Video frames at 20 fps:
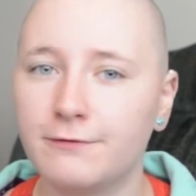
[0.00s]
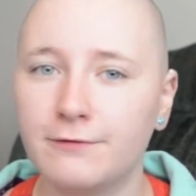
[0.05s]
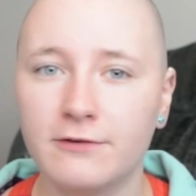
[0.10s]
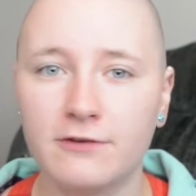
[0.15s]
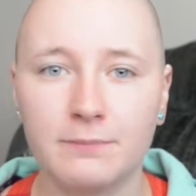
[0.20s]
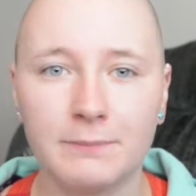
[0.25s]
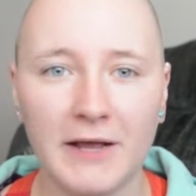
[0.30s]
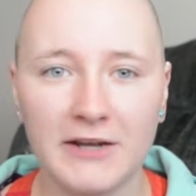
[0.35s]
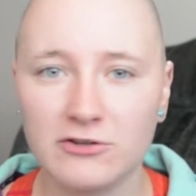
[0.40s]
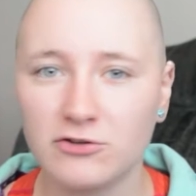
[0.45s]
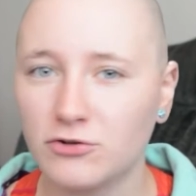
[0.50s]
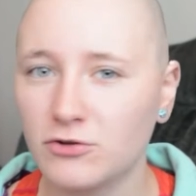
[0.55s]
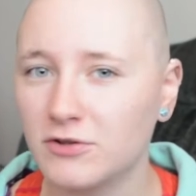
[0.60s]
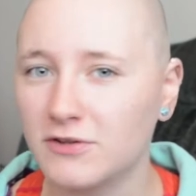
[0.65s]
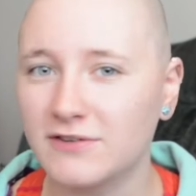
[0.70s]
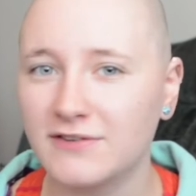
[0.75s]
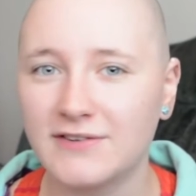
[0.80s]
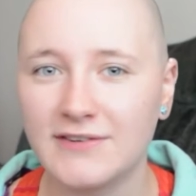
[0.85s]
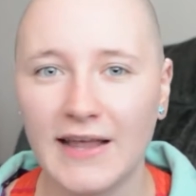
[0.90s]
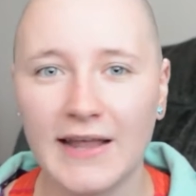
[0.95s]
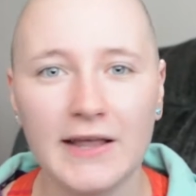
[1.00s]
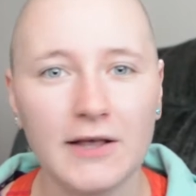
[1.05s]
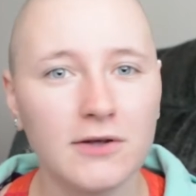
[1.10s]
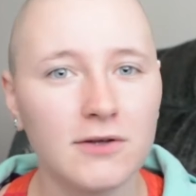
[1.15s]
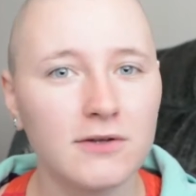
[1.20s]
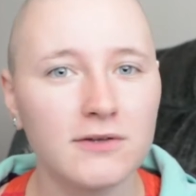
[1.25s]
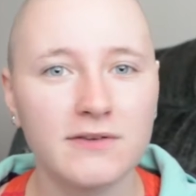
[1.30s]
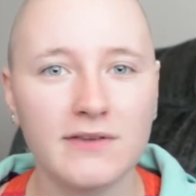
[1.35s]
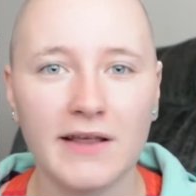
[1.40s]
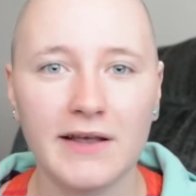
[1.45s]
special
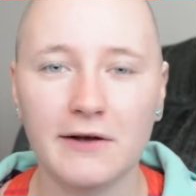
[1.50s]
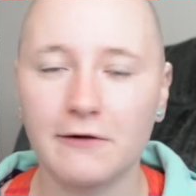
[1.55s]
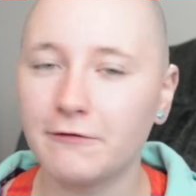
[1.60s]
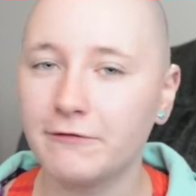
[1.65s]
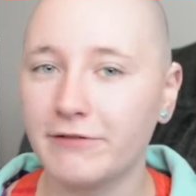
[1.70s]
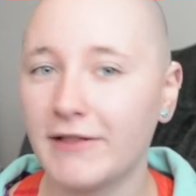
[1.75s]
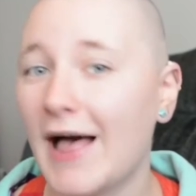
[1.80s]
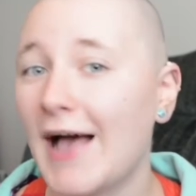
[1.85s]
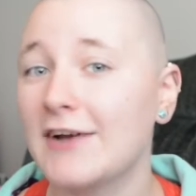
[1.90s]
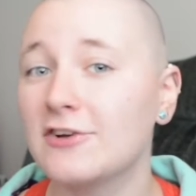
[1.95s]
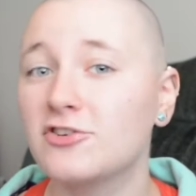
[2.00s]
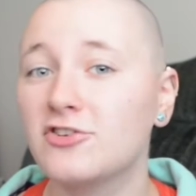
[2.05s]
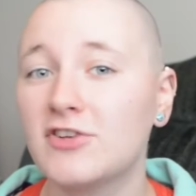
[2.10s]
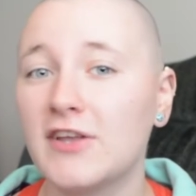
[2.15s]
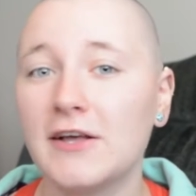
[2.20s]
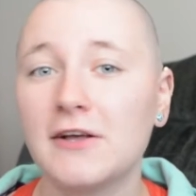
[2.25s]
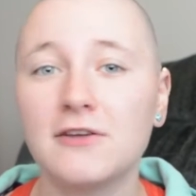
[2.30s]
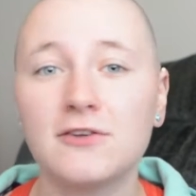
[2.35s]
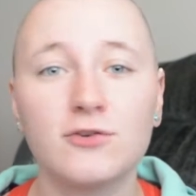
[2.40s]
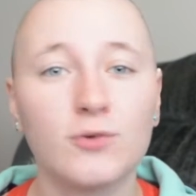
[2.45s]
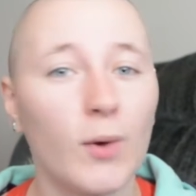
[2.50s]
sales, like a flash sale,